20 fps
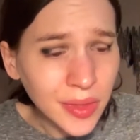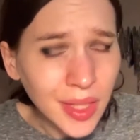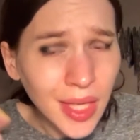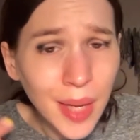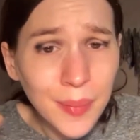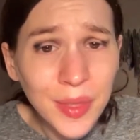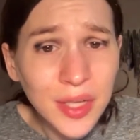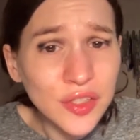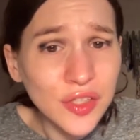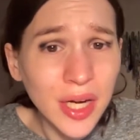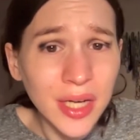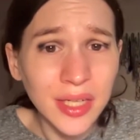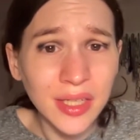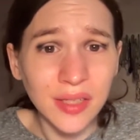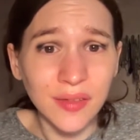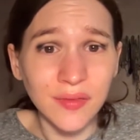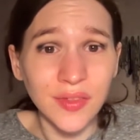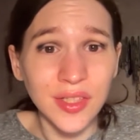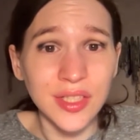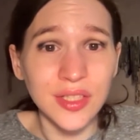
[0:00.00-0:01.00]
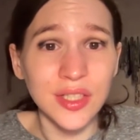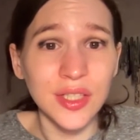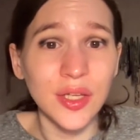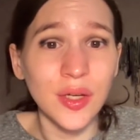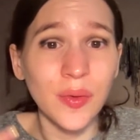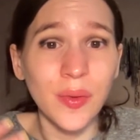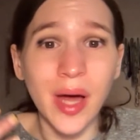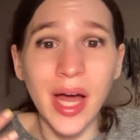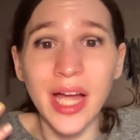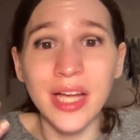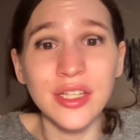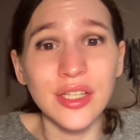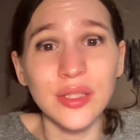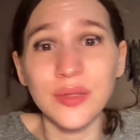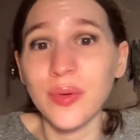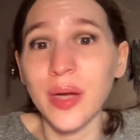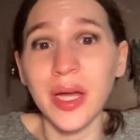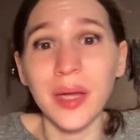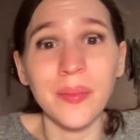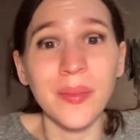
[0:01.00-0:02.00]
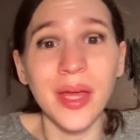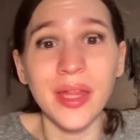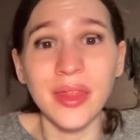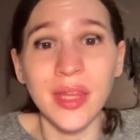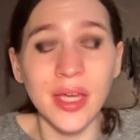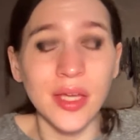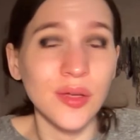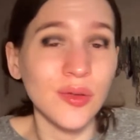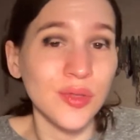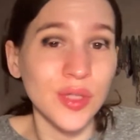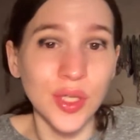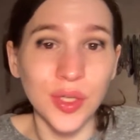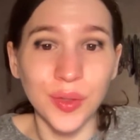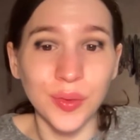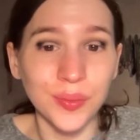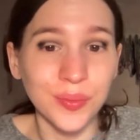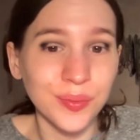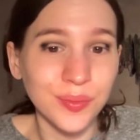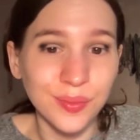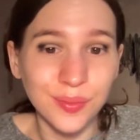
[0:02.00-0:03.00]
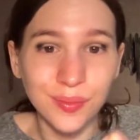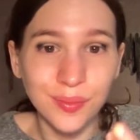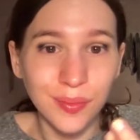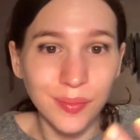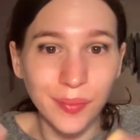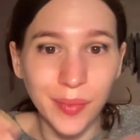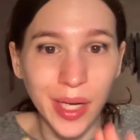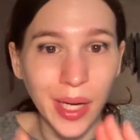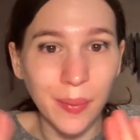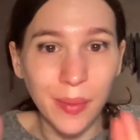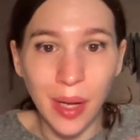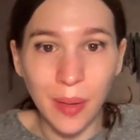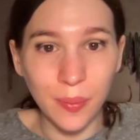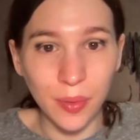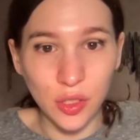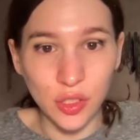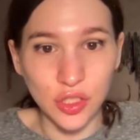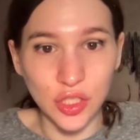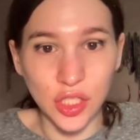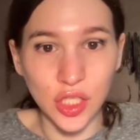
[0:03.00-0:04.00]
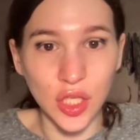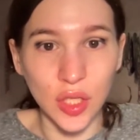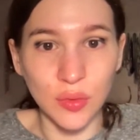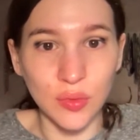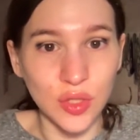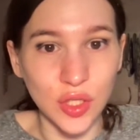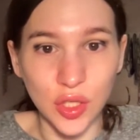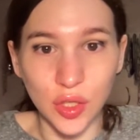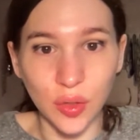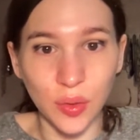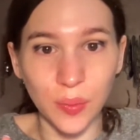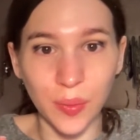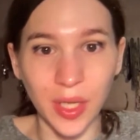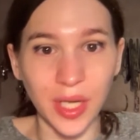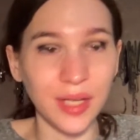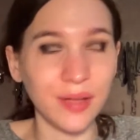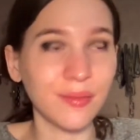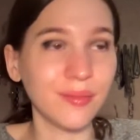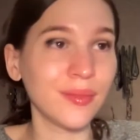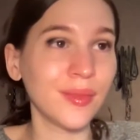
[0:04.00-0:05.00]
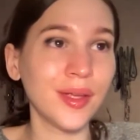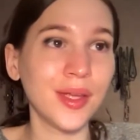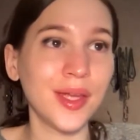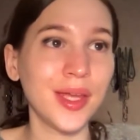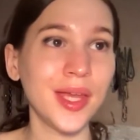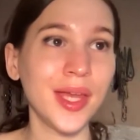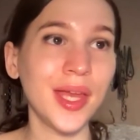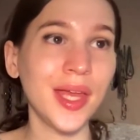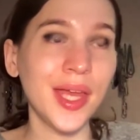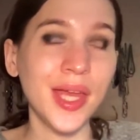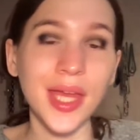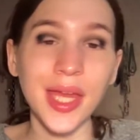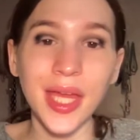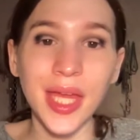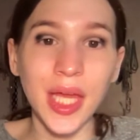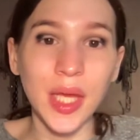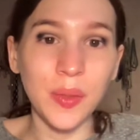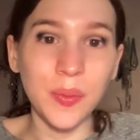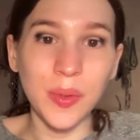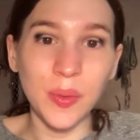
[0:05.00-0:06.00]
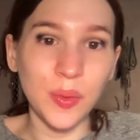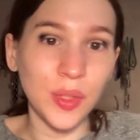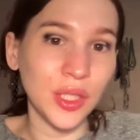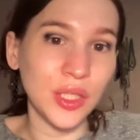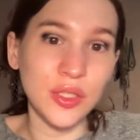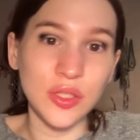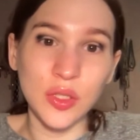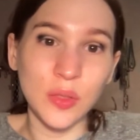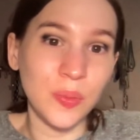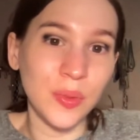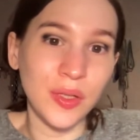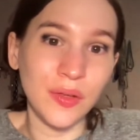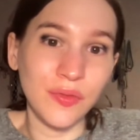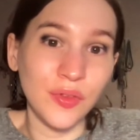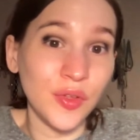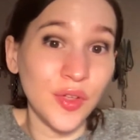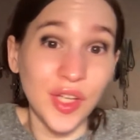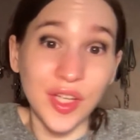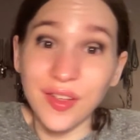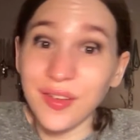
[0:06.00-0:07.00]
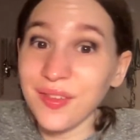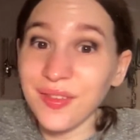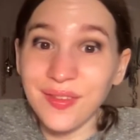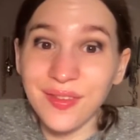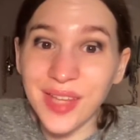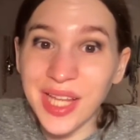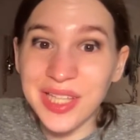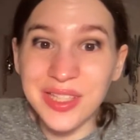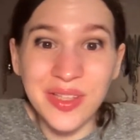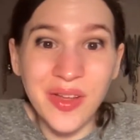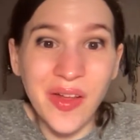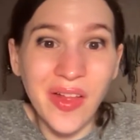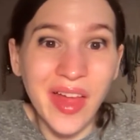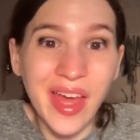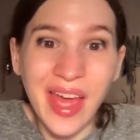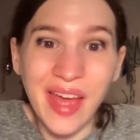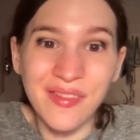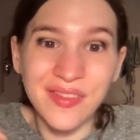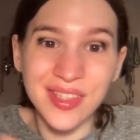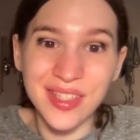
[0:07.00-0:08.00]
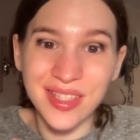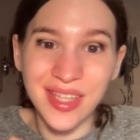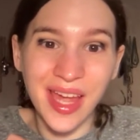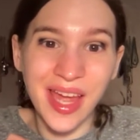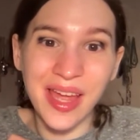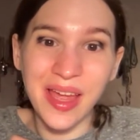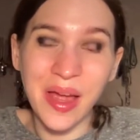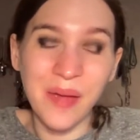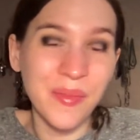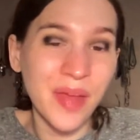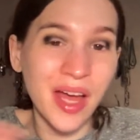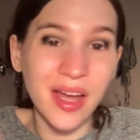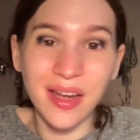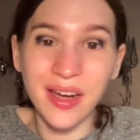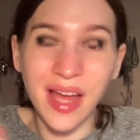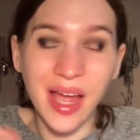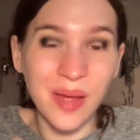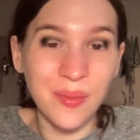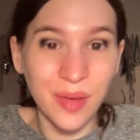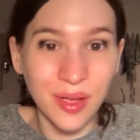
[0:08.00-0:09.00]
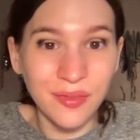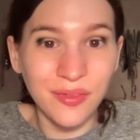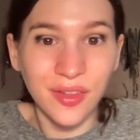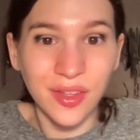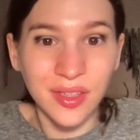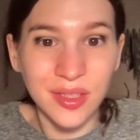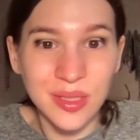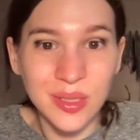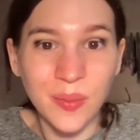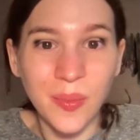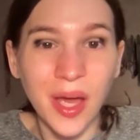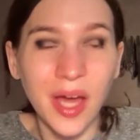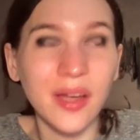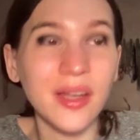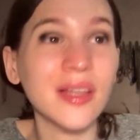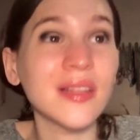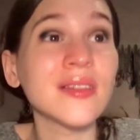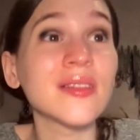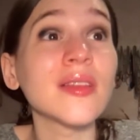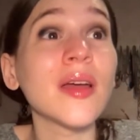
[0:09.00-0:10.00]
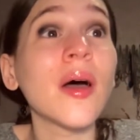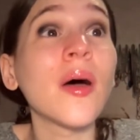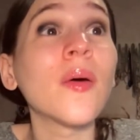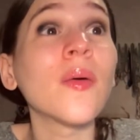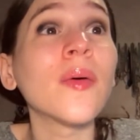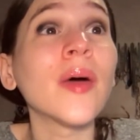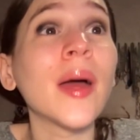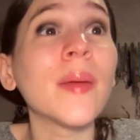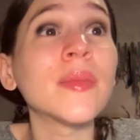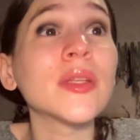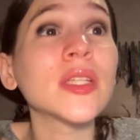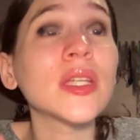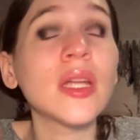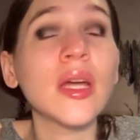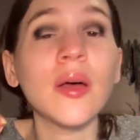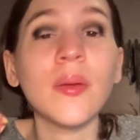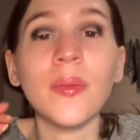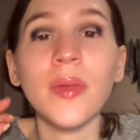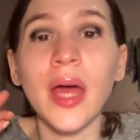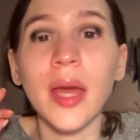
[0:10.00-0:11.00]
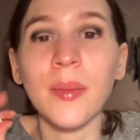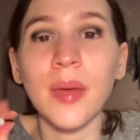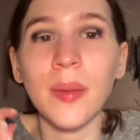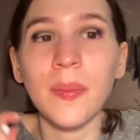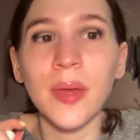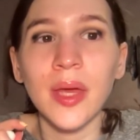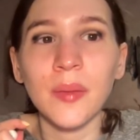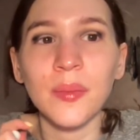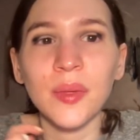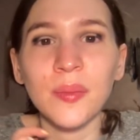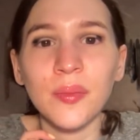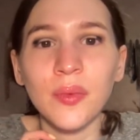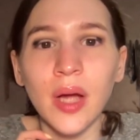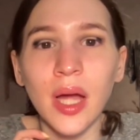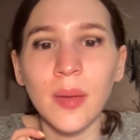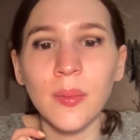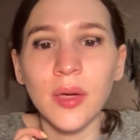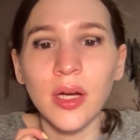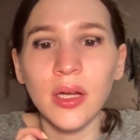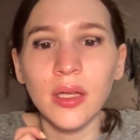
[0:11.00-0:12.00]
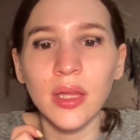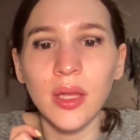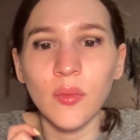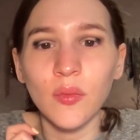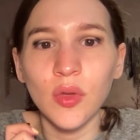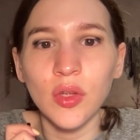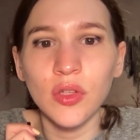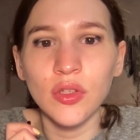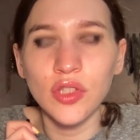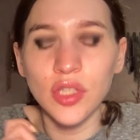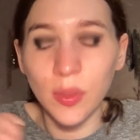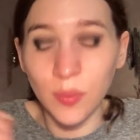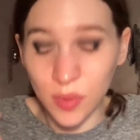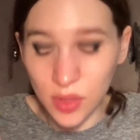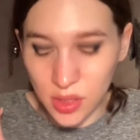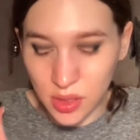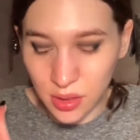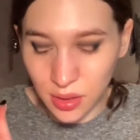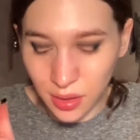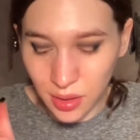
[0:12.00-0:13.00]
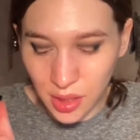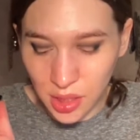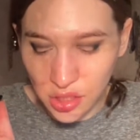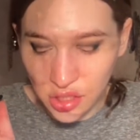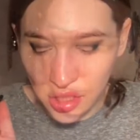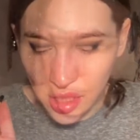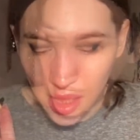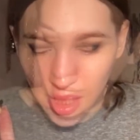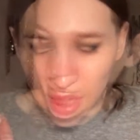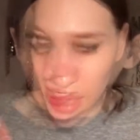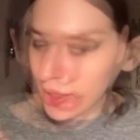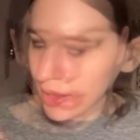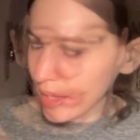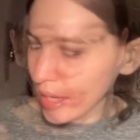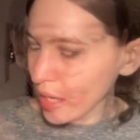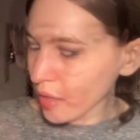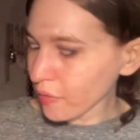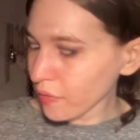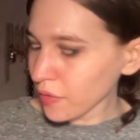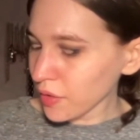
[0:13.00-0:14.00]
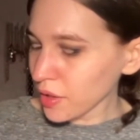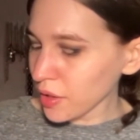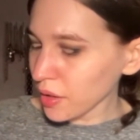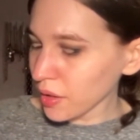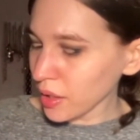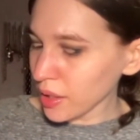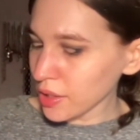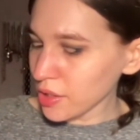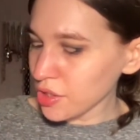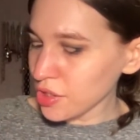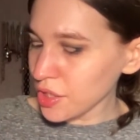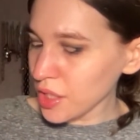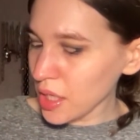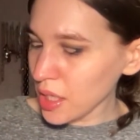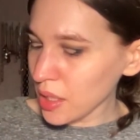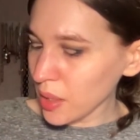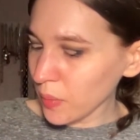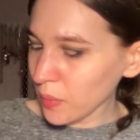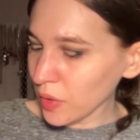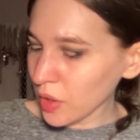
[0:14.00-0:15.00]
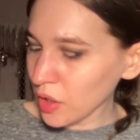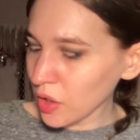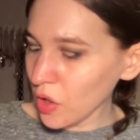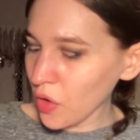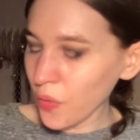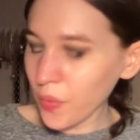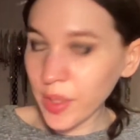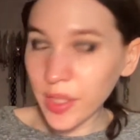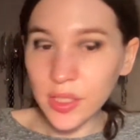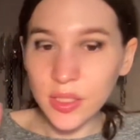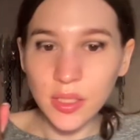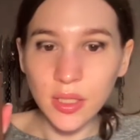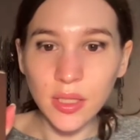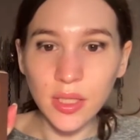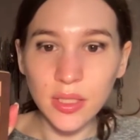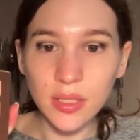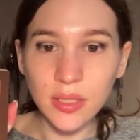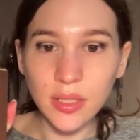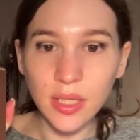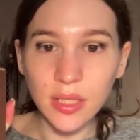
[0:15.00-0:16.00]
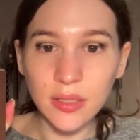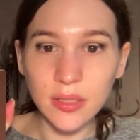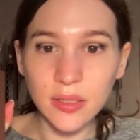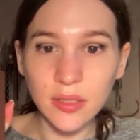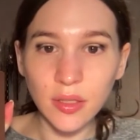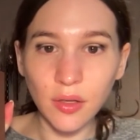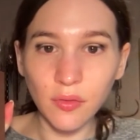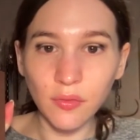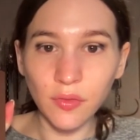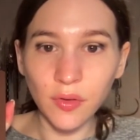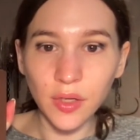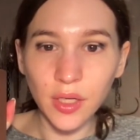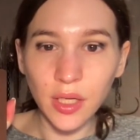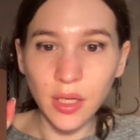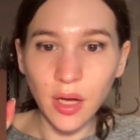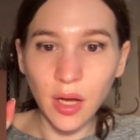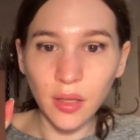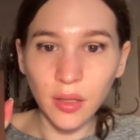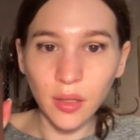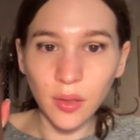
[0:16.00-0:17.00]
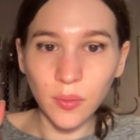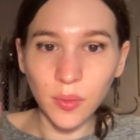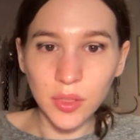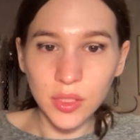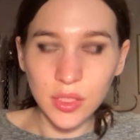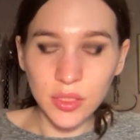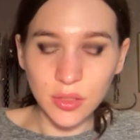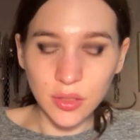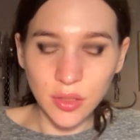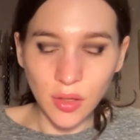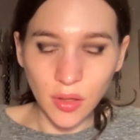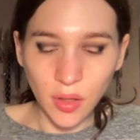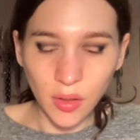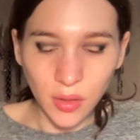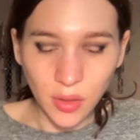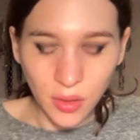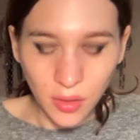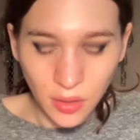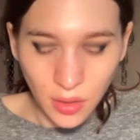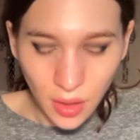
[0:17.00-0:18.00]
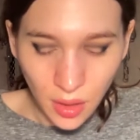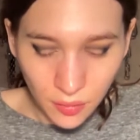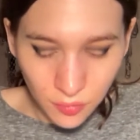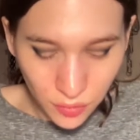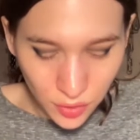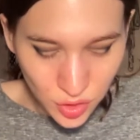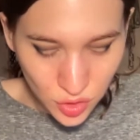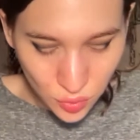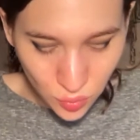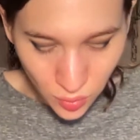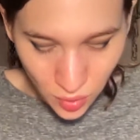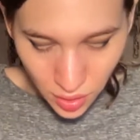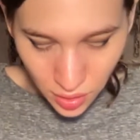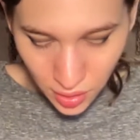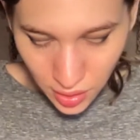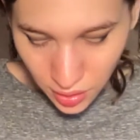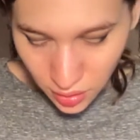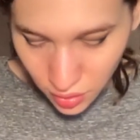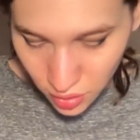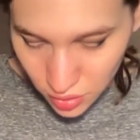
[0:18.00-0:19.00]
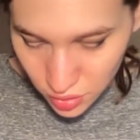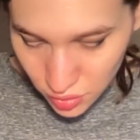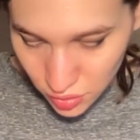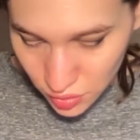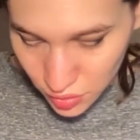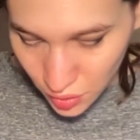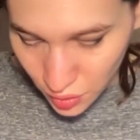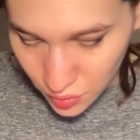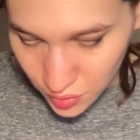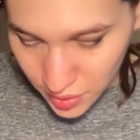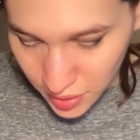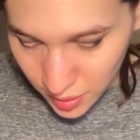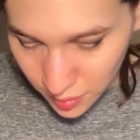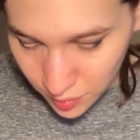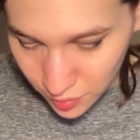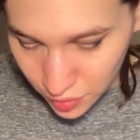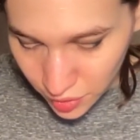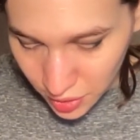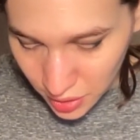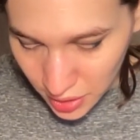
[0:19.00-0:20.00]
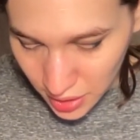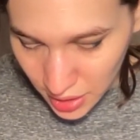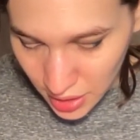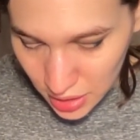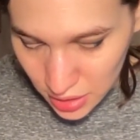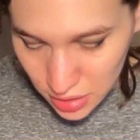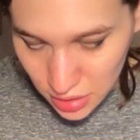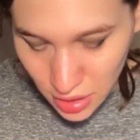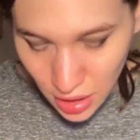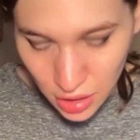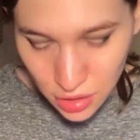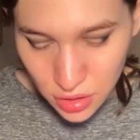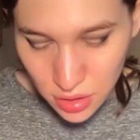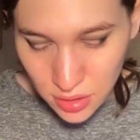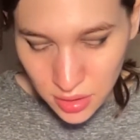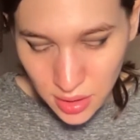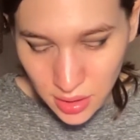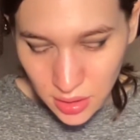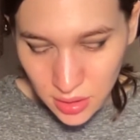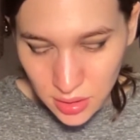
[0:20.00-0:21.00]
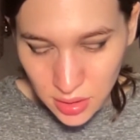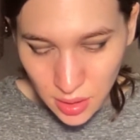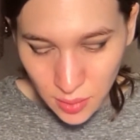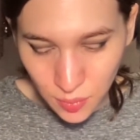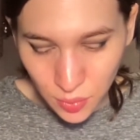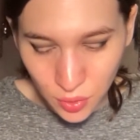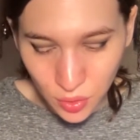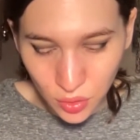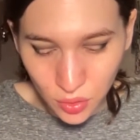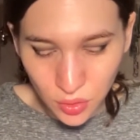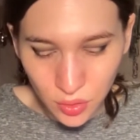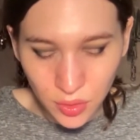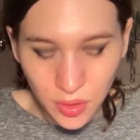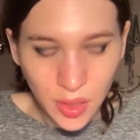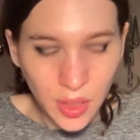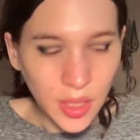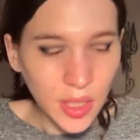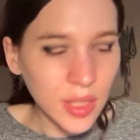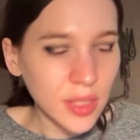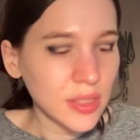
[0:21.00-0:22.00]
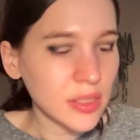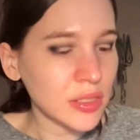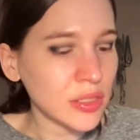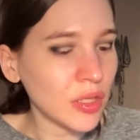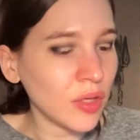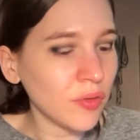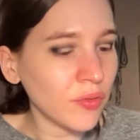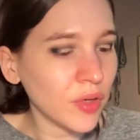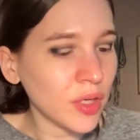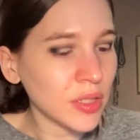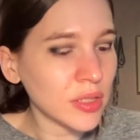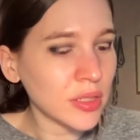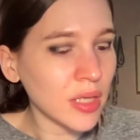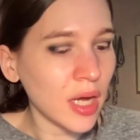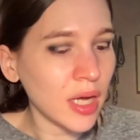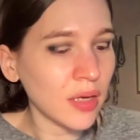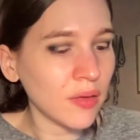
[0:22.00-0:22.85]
I'm not trying to convince you, I just recommend that you do. But I'm not pushing you to, but it would be really stupid if you didn't. That's all I have to say. I'm not going to hide my feelings about it. So I'm just going to apply my pigment primer and then we'll jump into the lid shade. Okay, and now for the lid shade, I'm going to go into this like silvery color, which is called Love Ritual. It looks so damn pretty. It's not just like a typical silver. It's kind